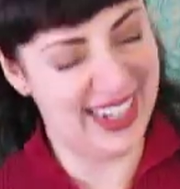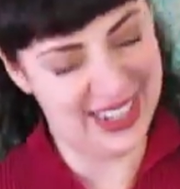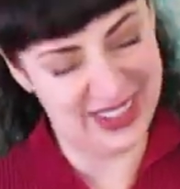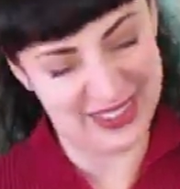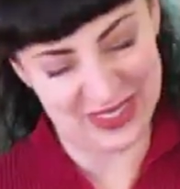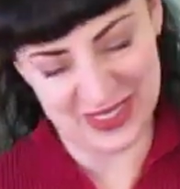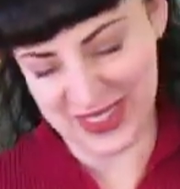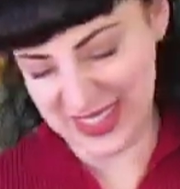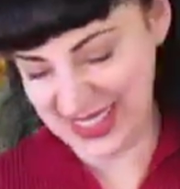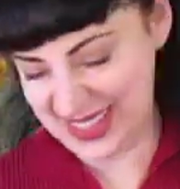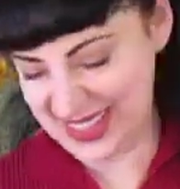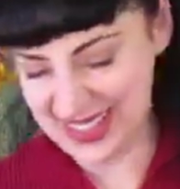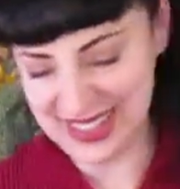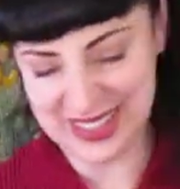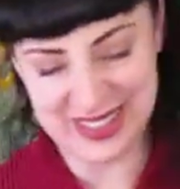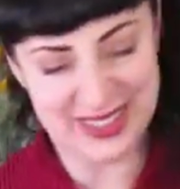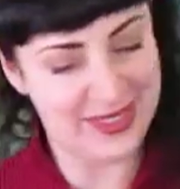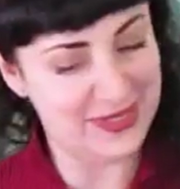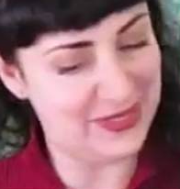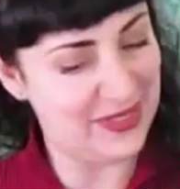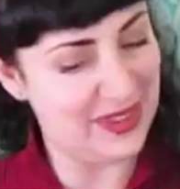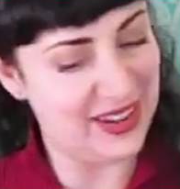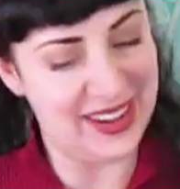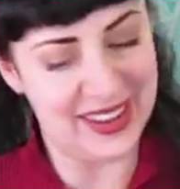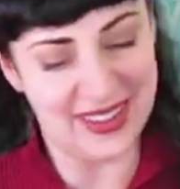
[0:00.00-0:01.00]
with
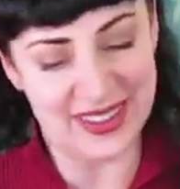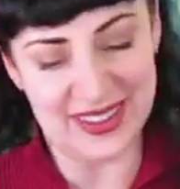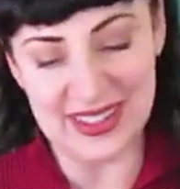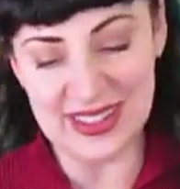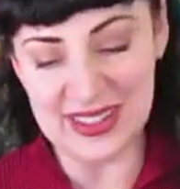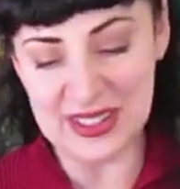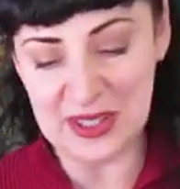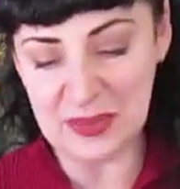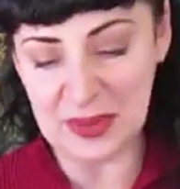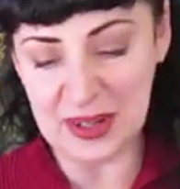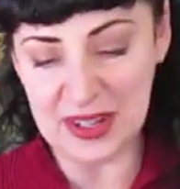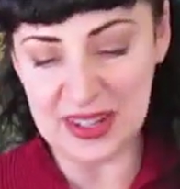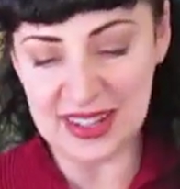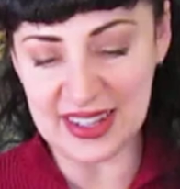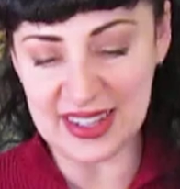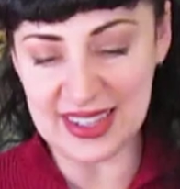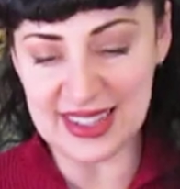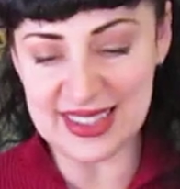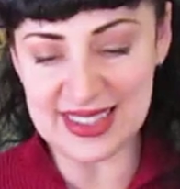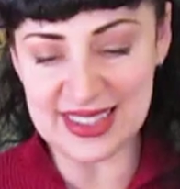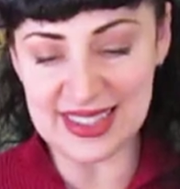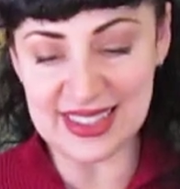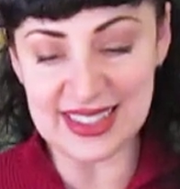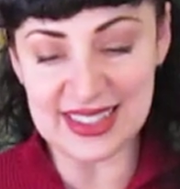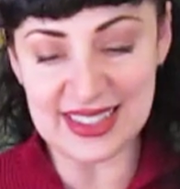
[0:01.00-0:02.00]
this fragrance,
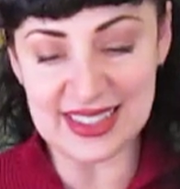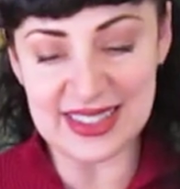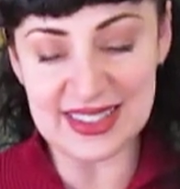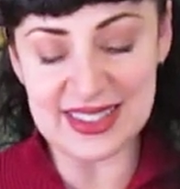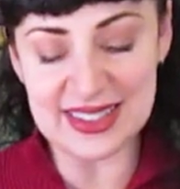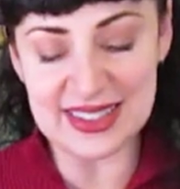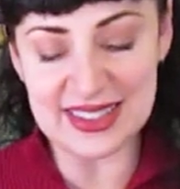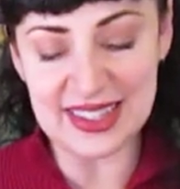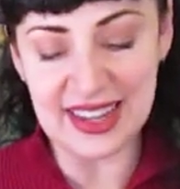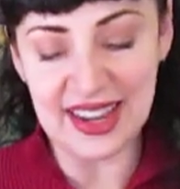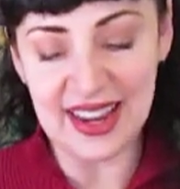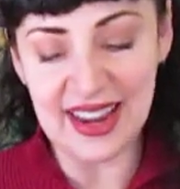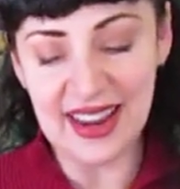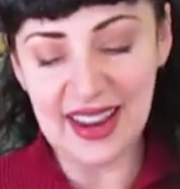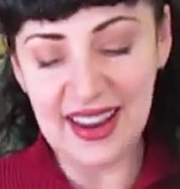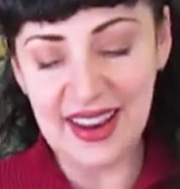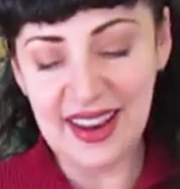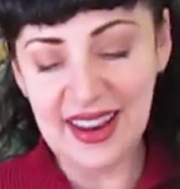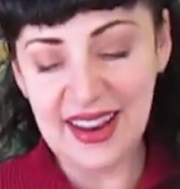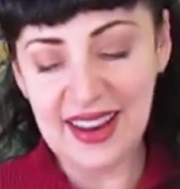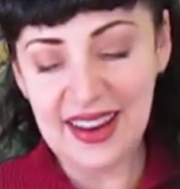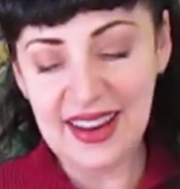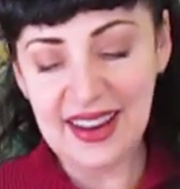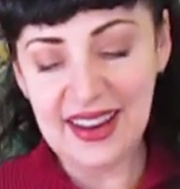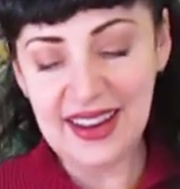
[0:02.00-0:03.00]
because
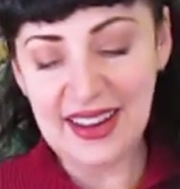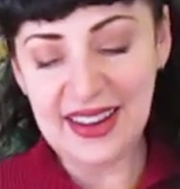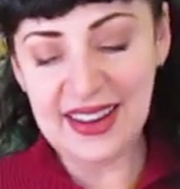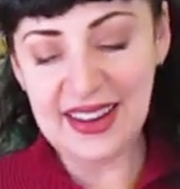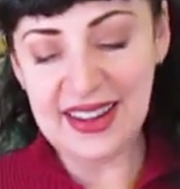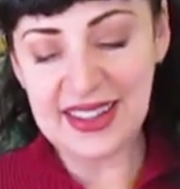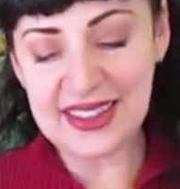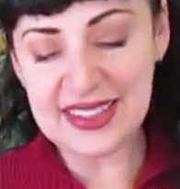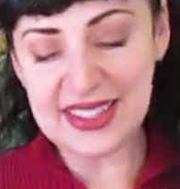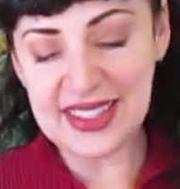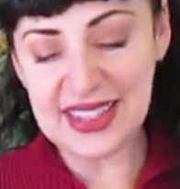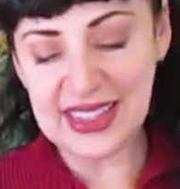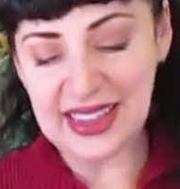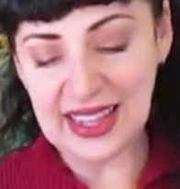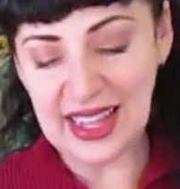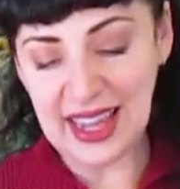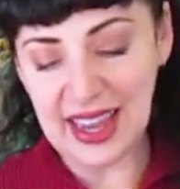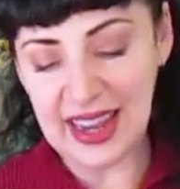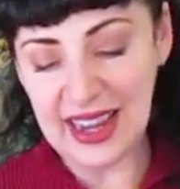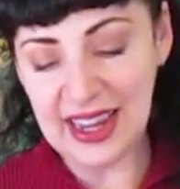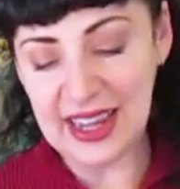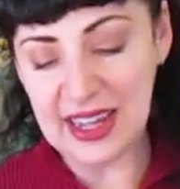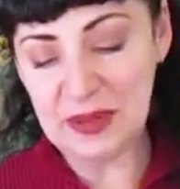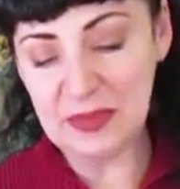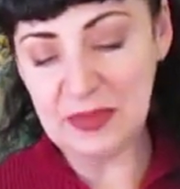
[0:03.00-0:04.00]
it's
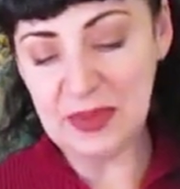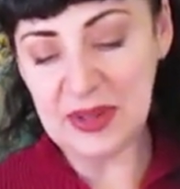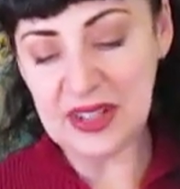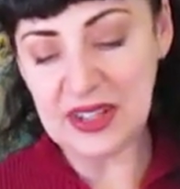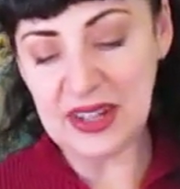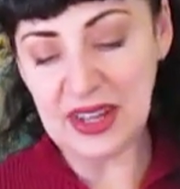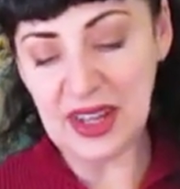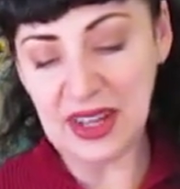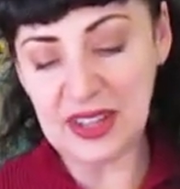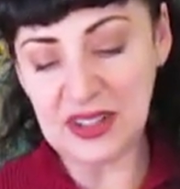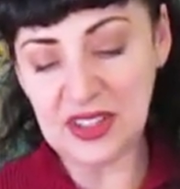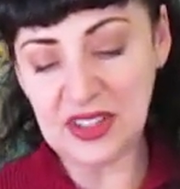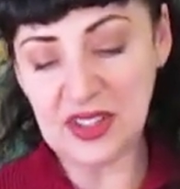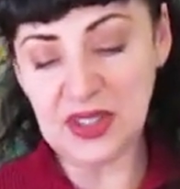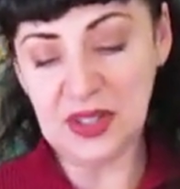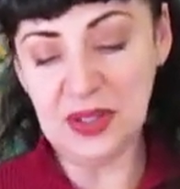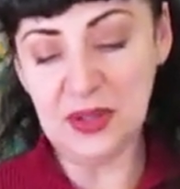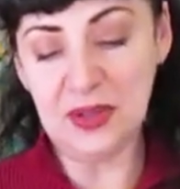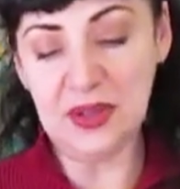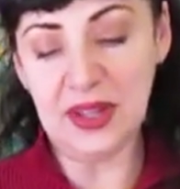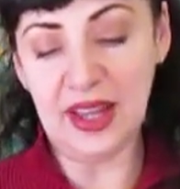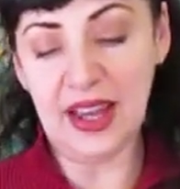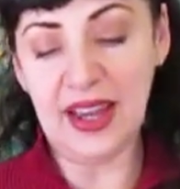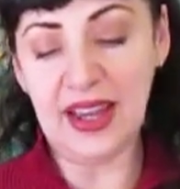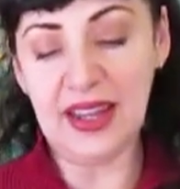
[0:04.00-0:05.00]
light but not
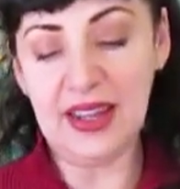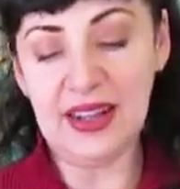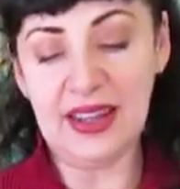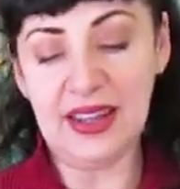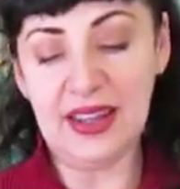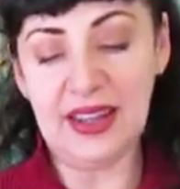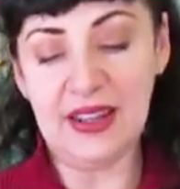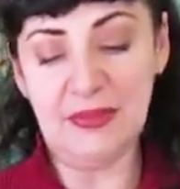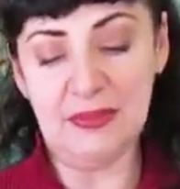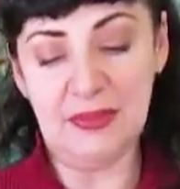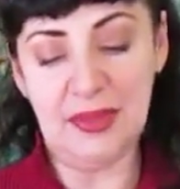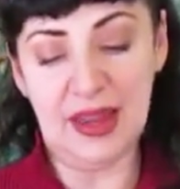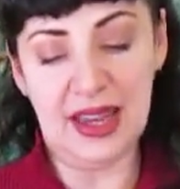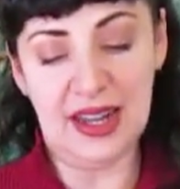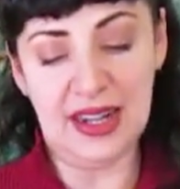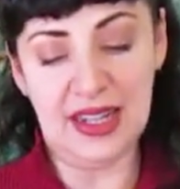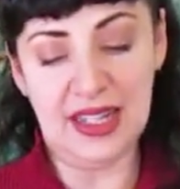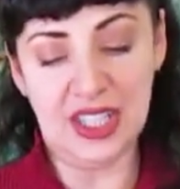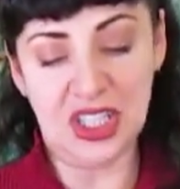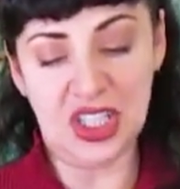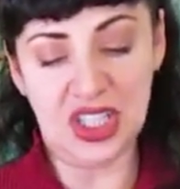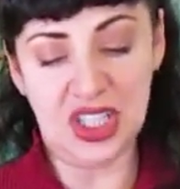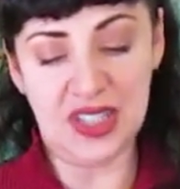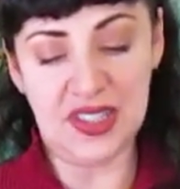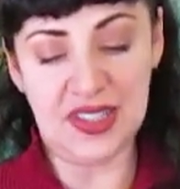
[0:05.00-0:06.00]
too light. It
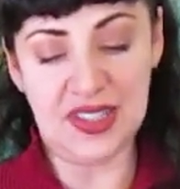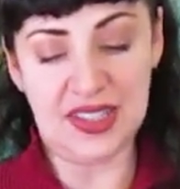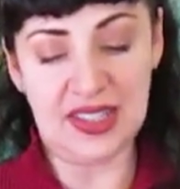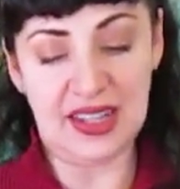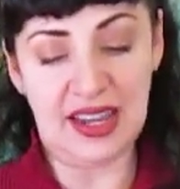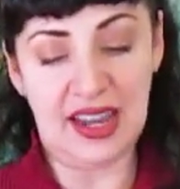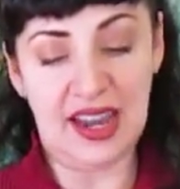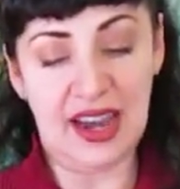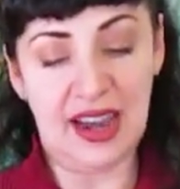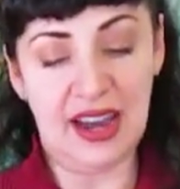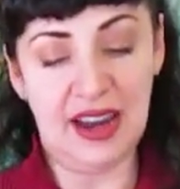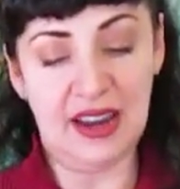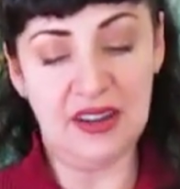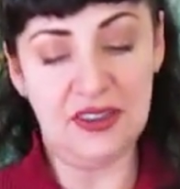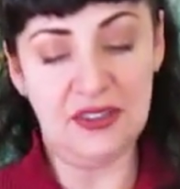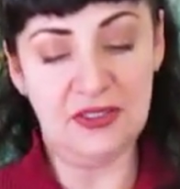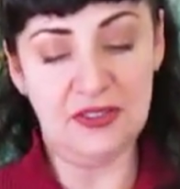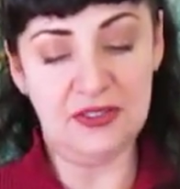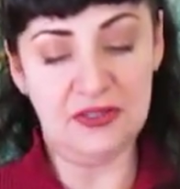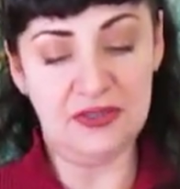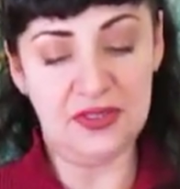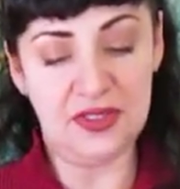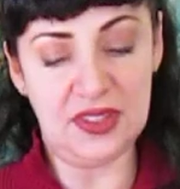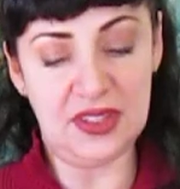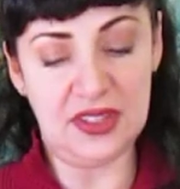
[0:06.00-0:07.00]
manages to
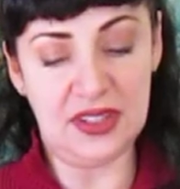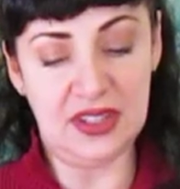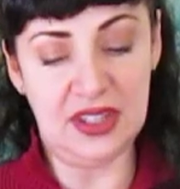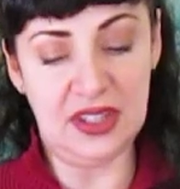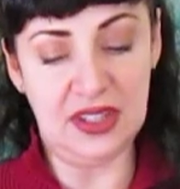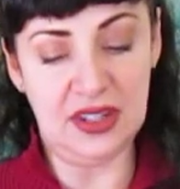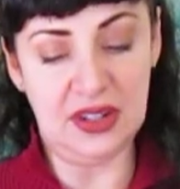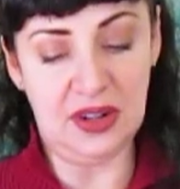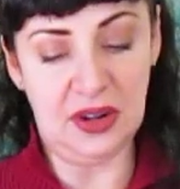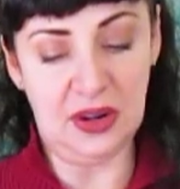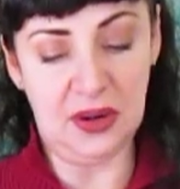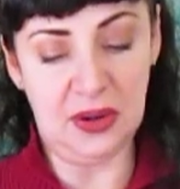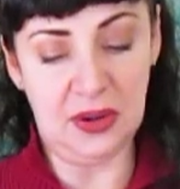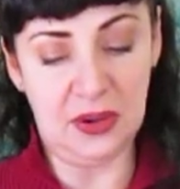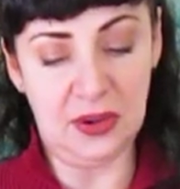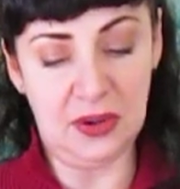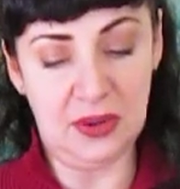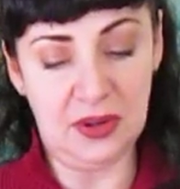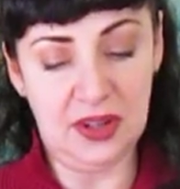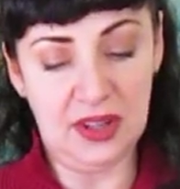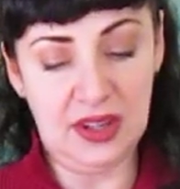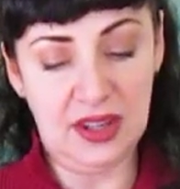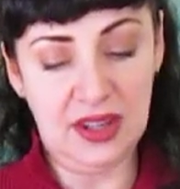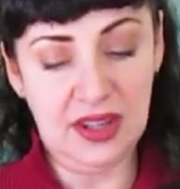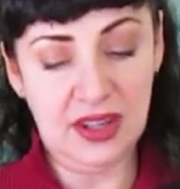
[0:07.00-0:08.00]
have, you
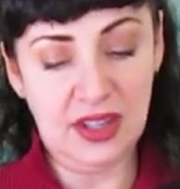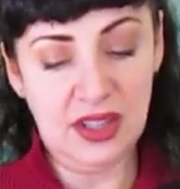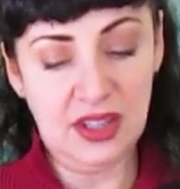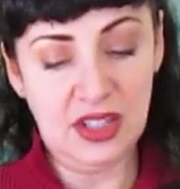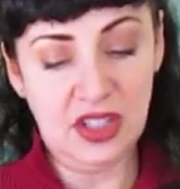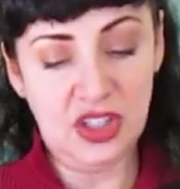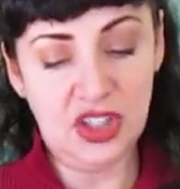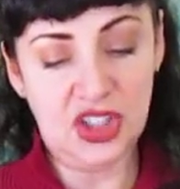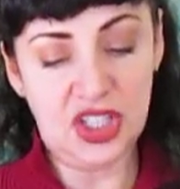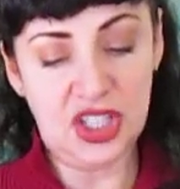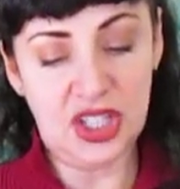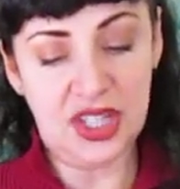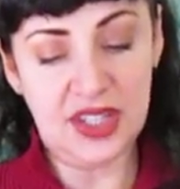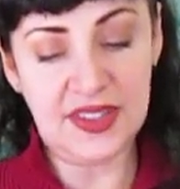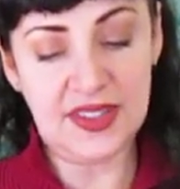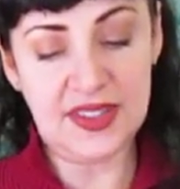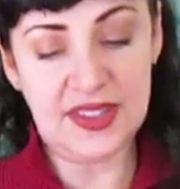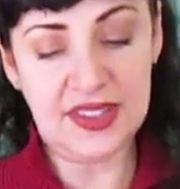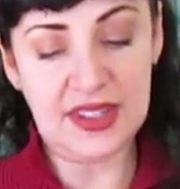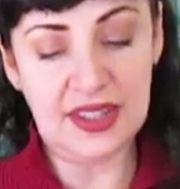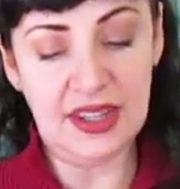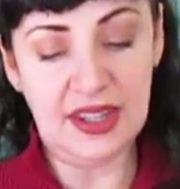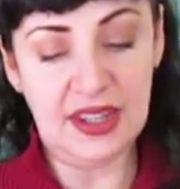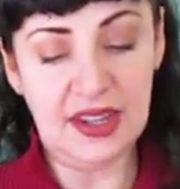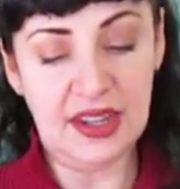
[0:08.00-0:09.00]
know,
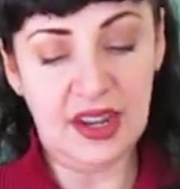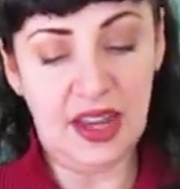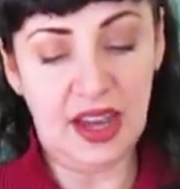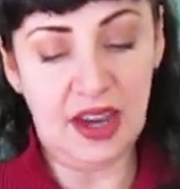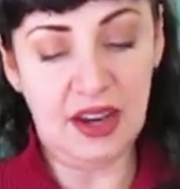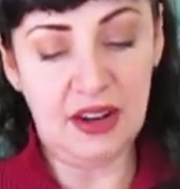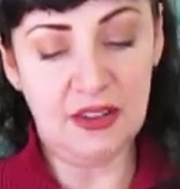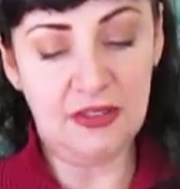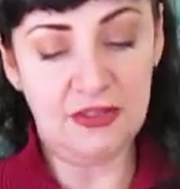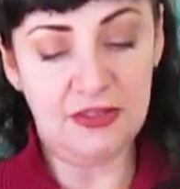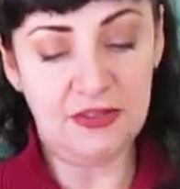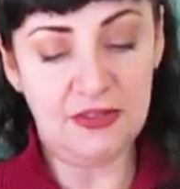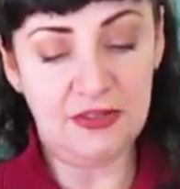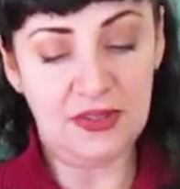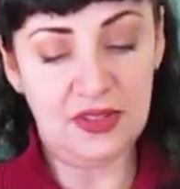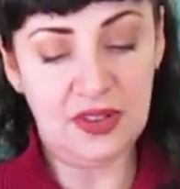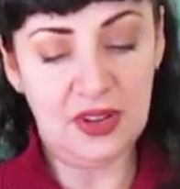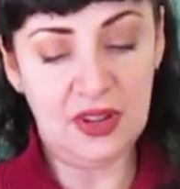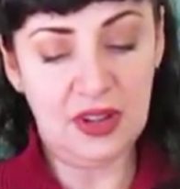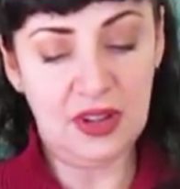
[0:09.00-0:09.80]
just enough